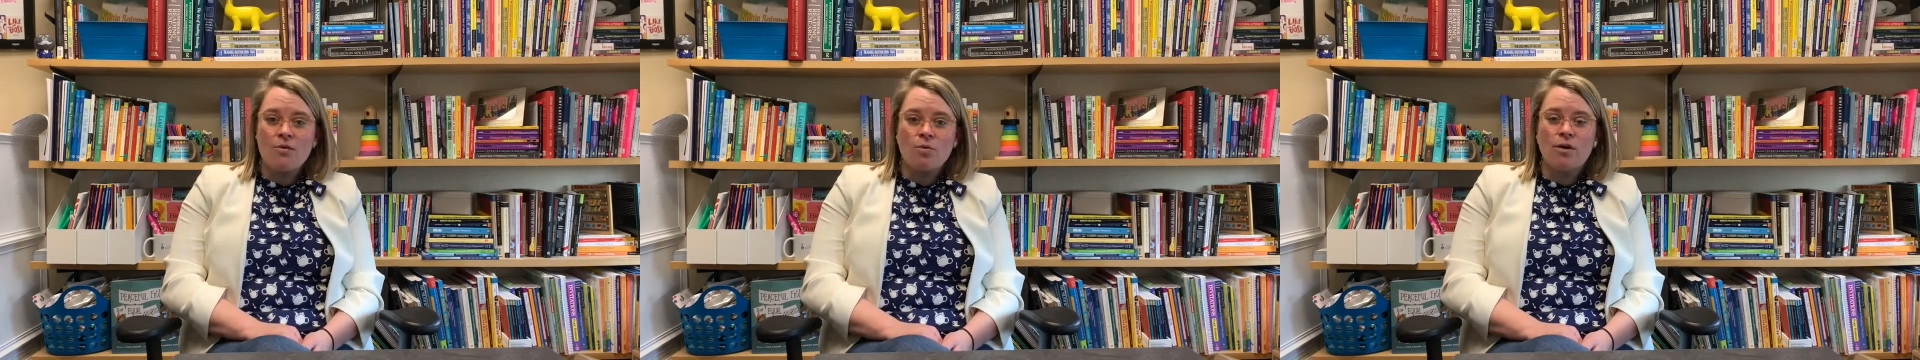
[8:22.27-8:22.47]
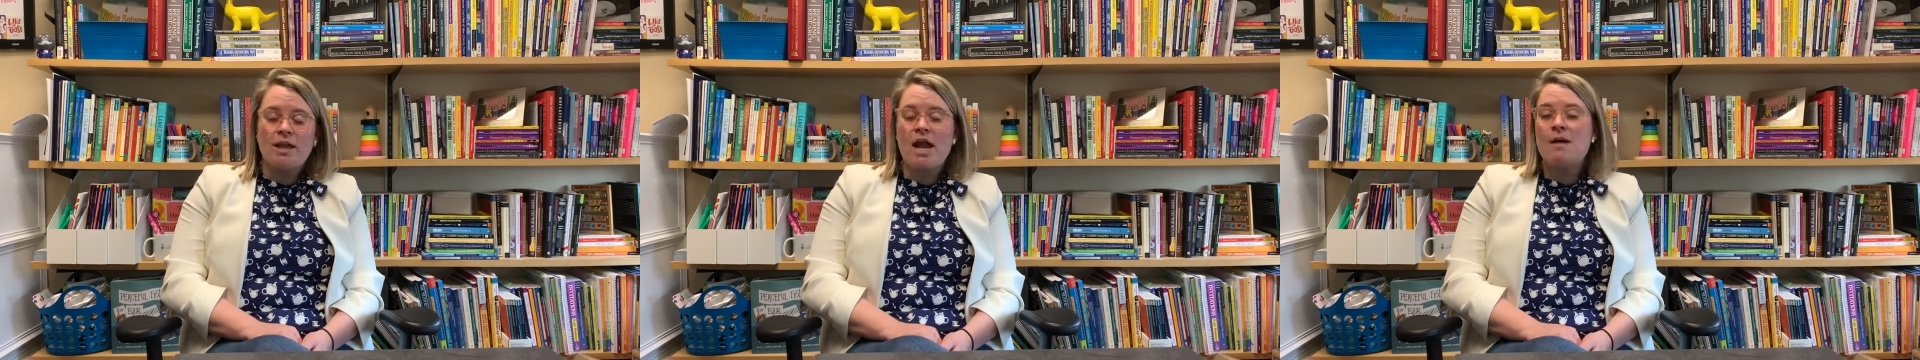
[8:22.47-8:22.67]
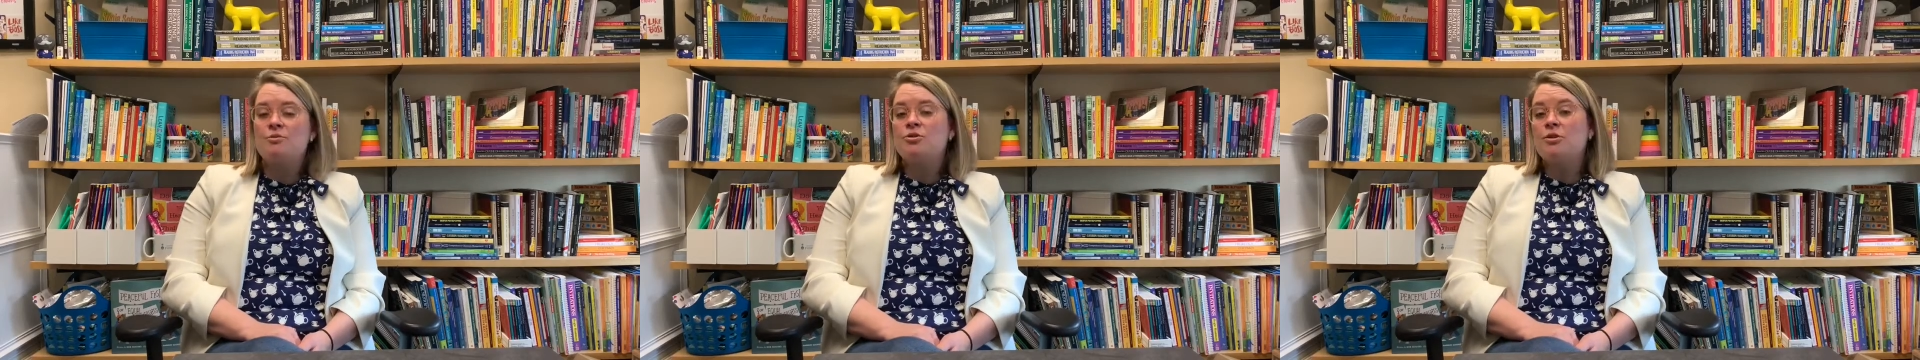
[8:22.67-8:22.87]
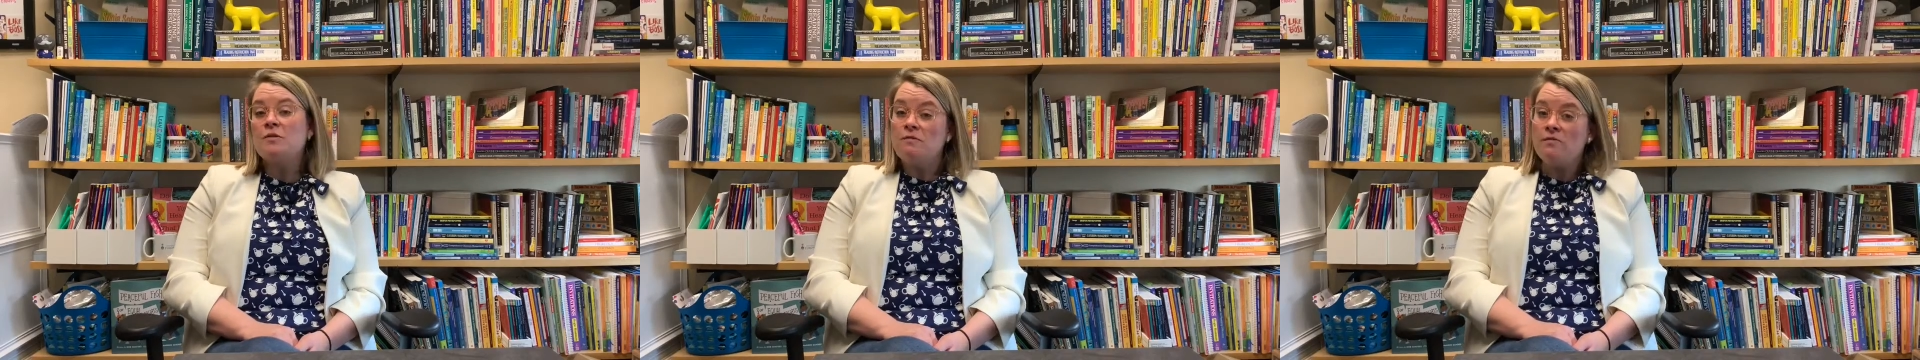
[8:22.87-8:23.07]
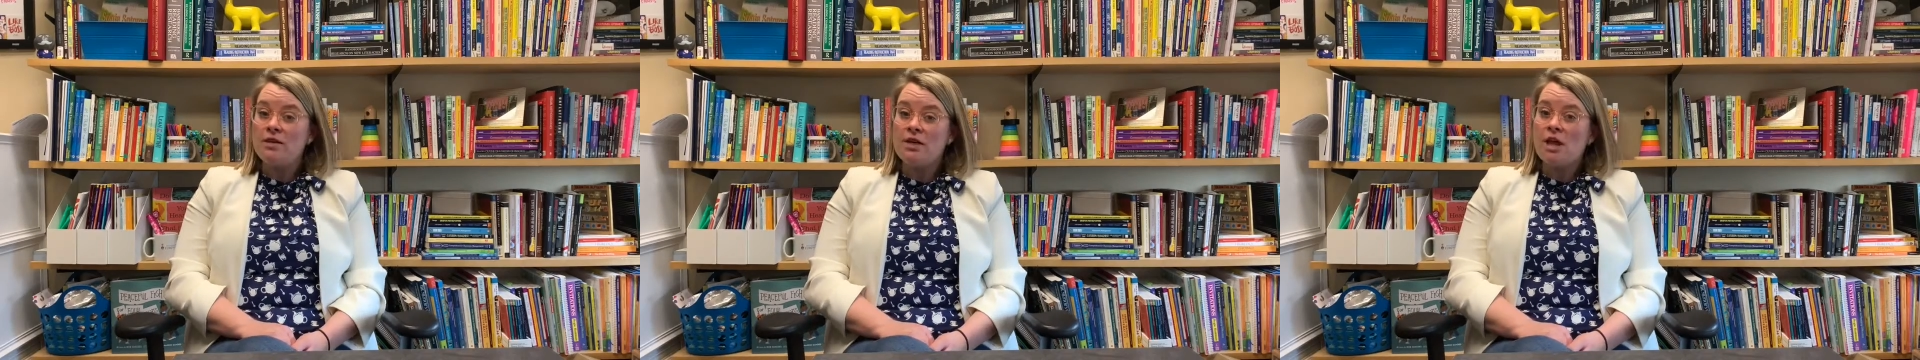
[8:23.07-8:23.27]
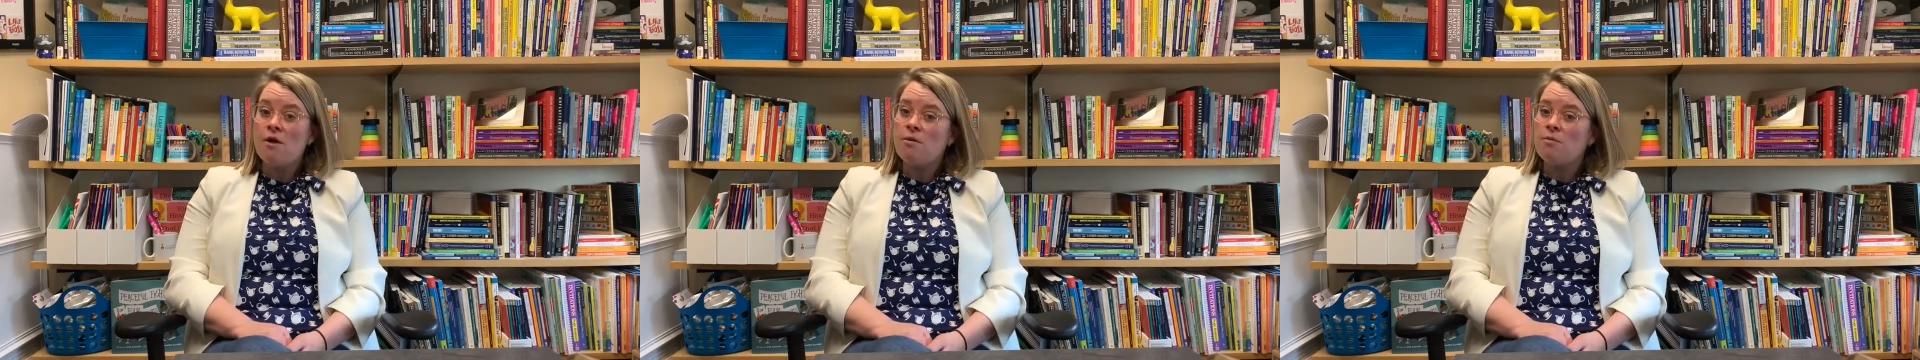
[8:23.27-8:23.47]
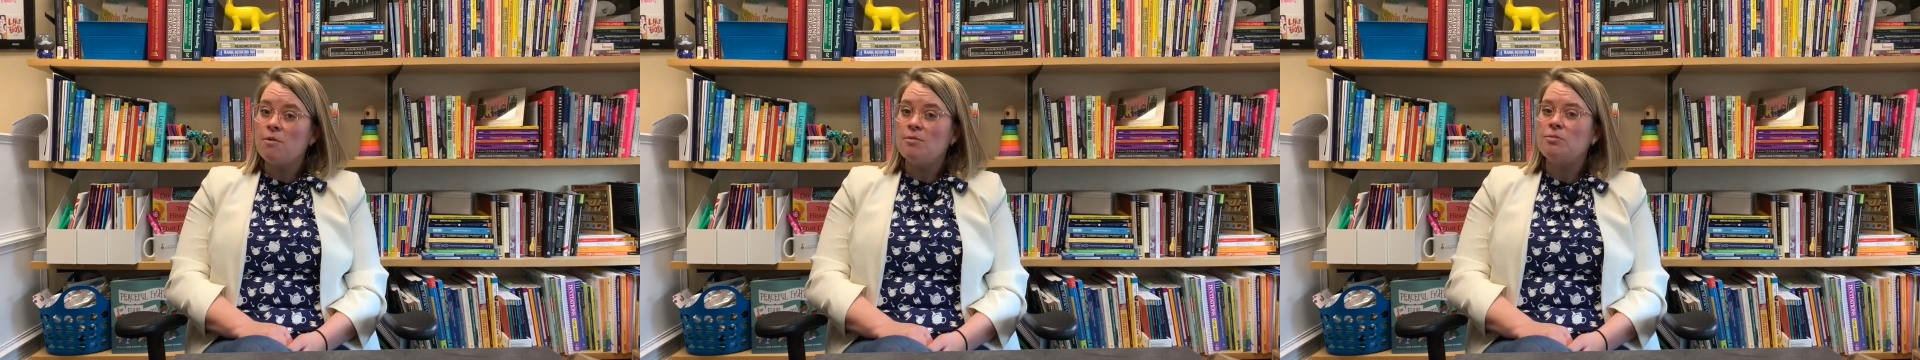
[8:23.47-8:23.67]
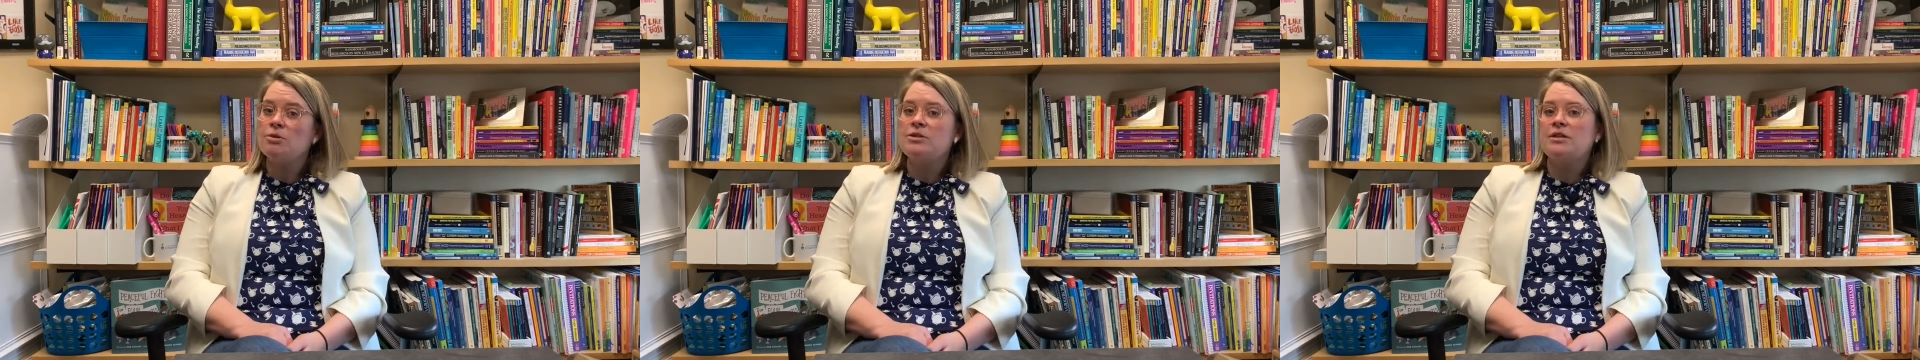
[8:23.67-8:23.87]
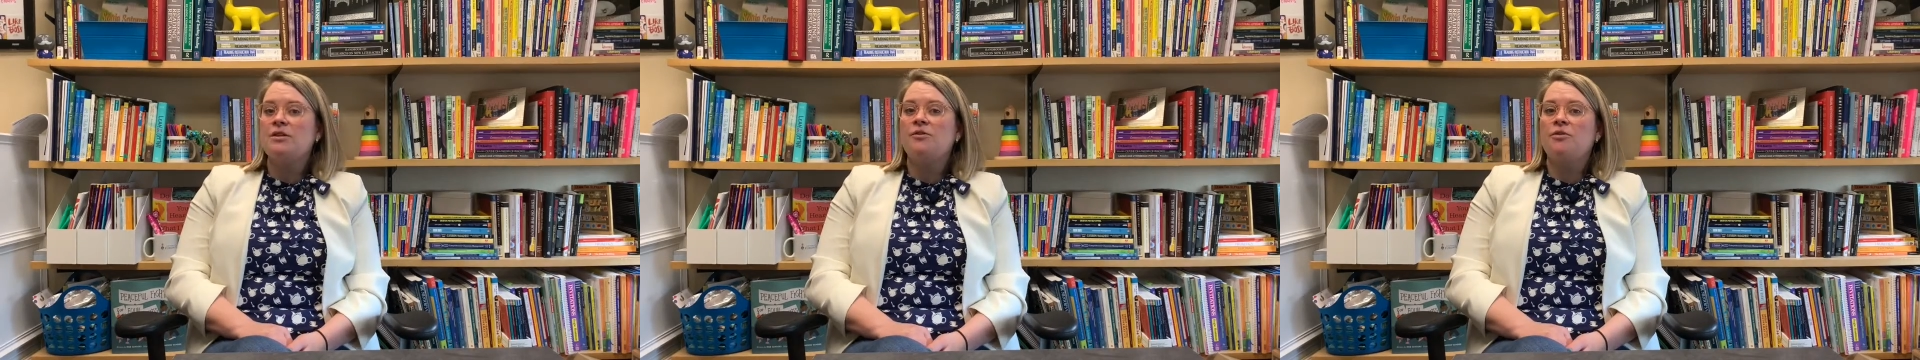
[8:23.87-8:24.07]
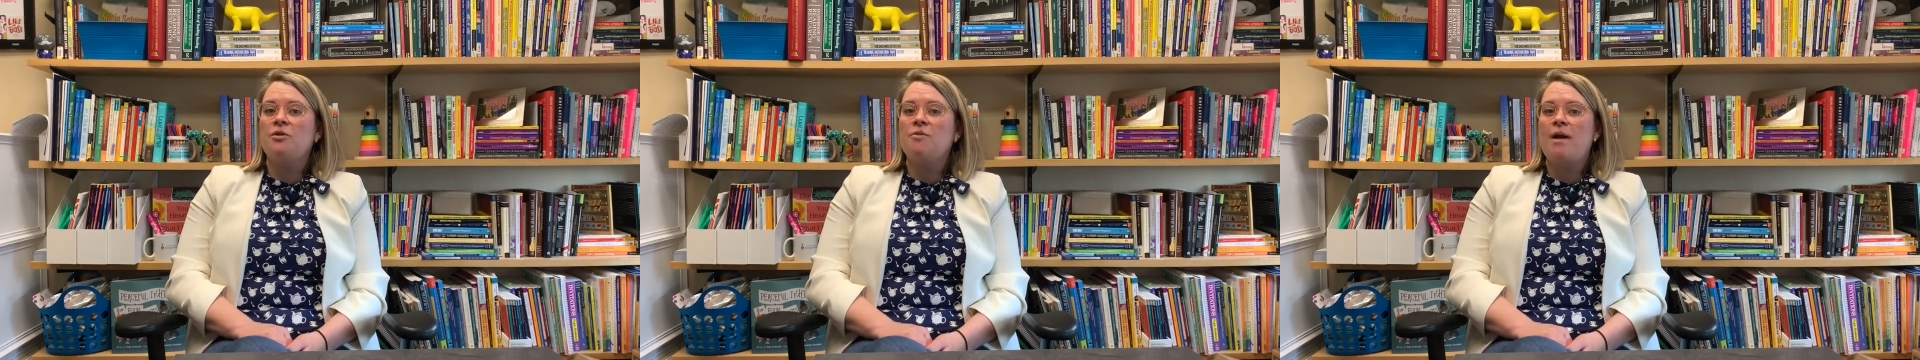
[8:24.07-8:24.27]
or capturing video in one
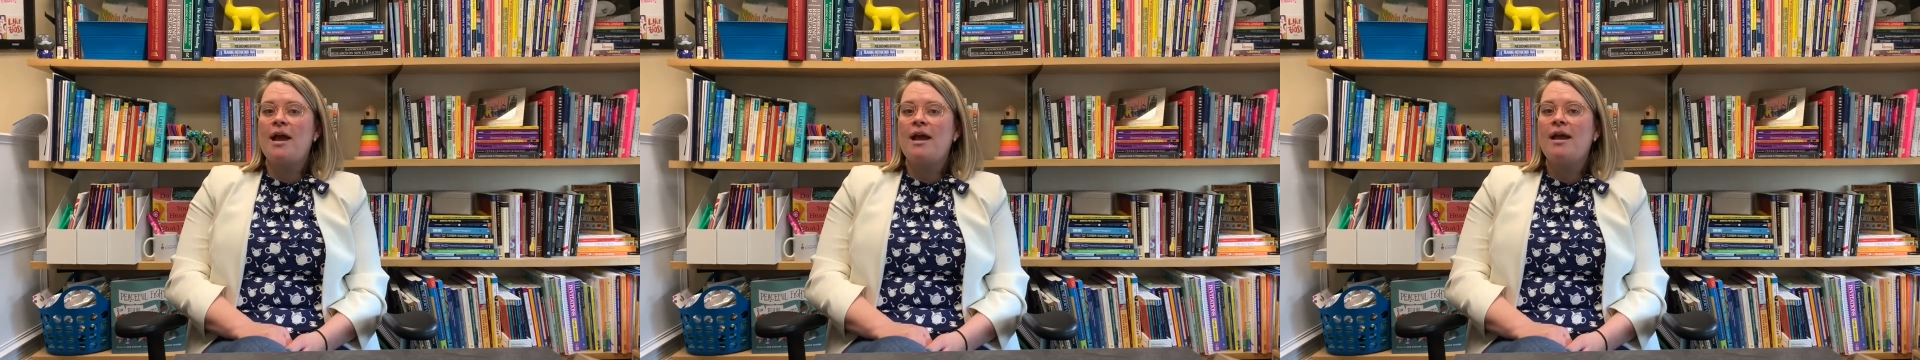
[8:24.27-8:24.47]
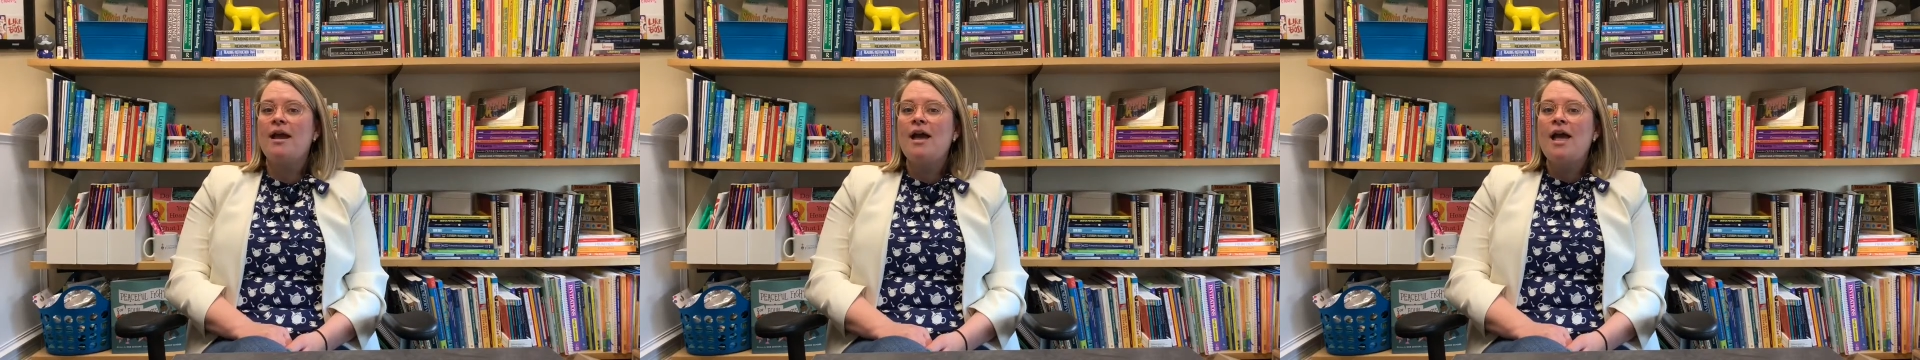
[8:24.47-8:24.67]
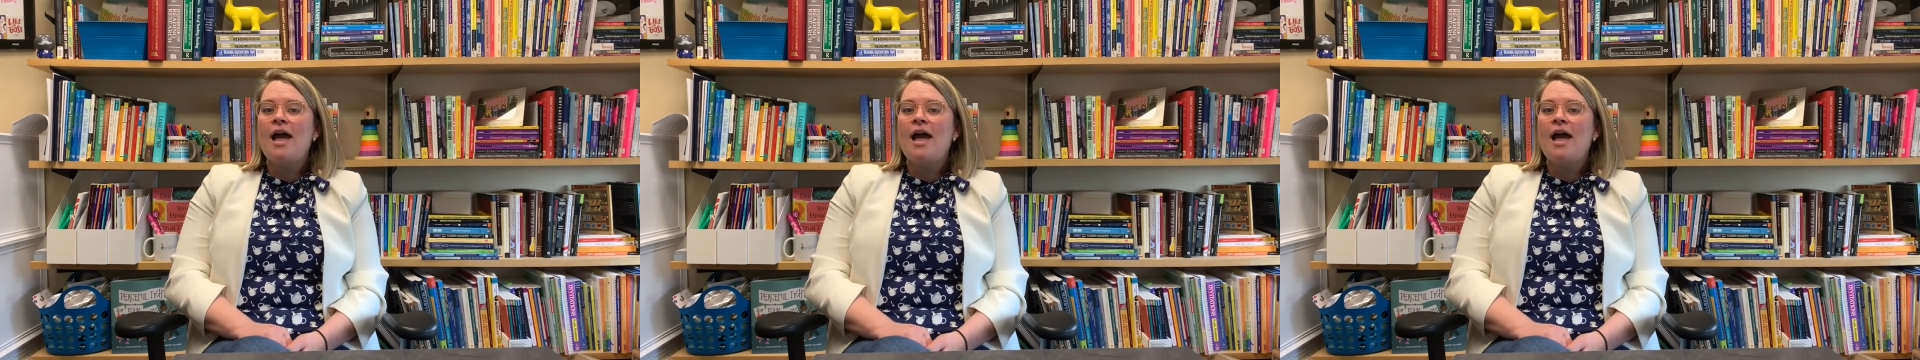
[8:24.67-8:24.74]
particular way,